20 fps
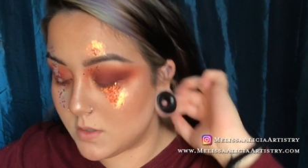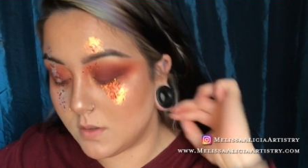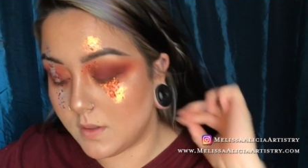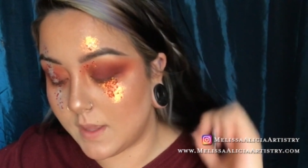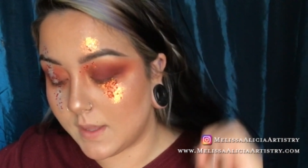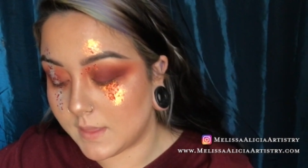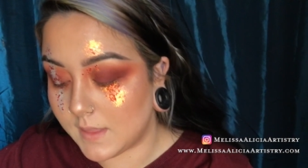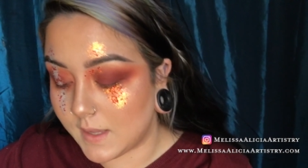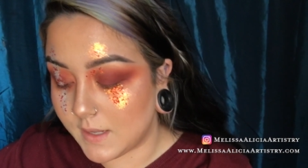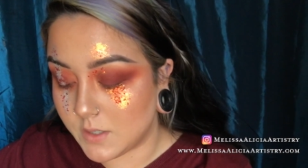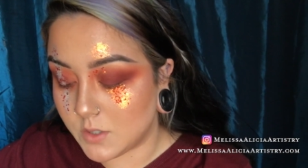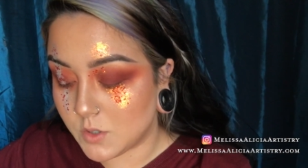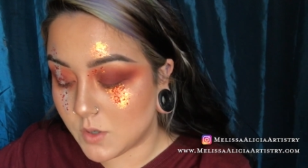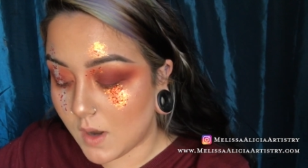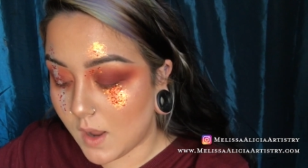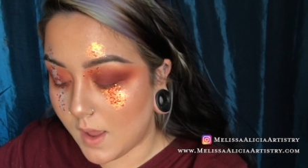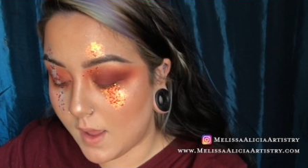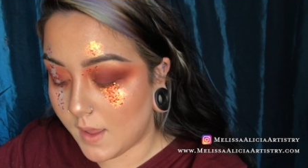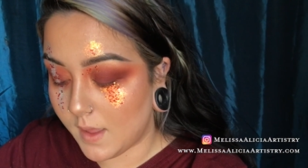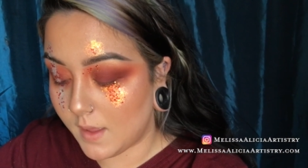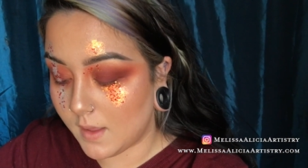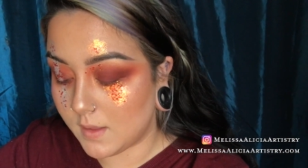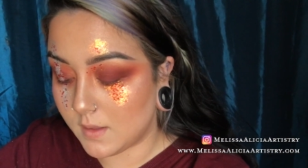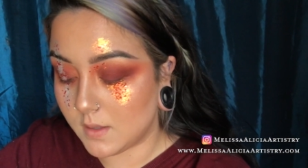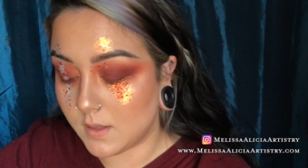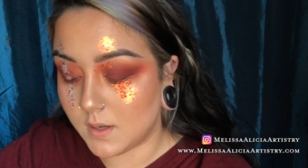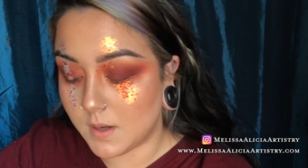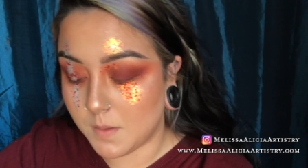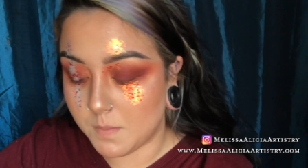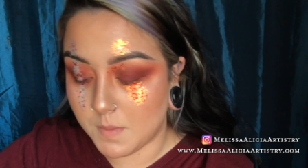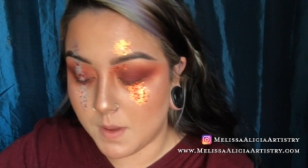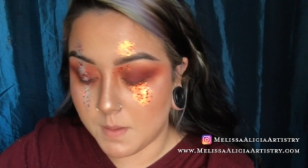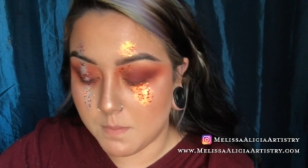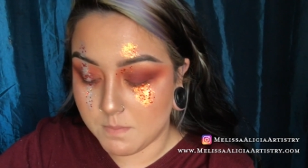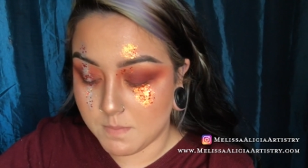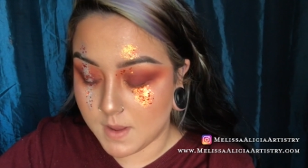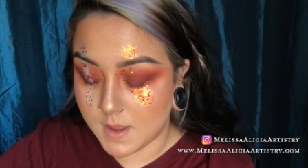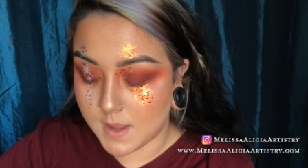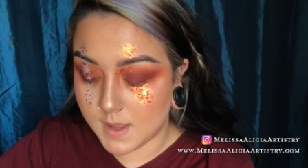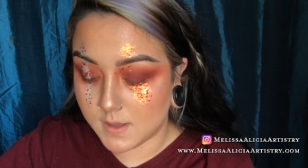to let that dry, clean up my
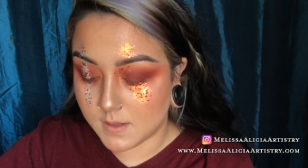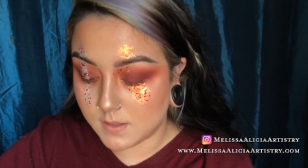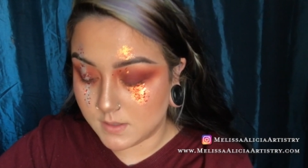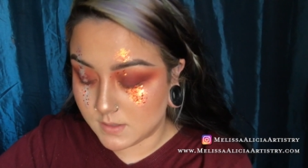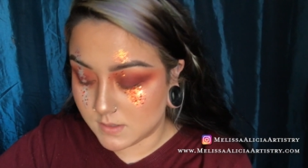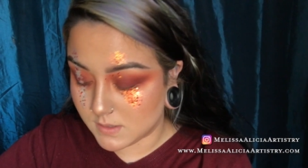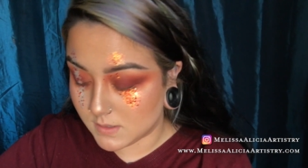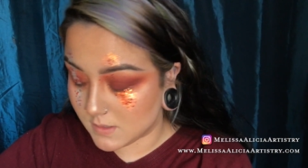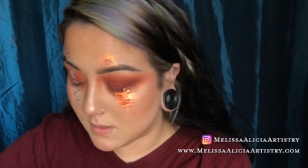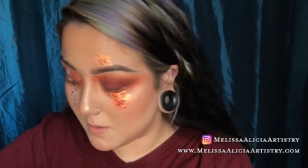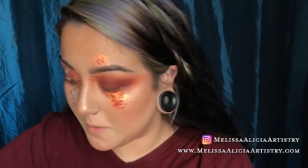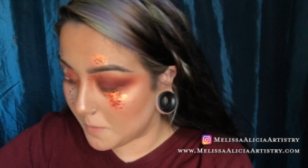mess.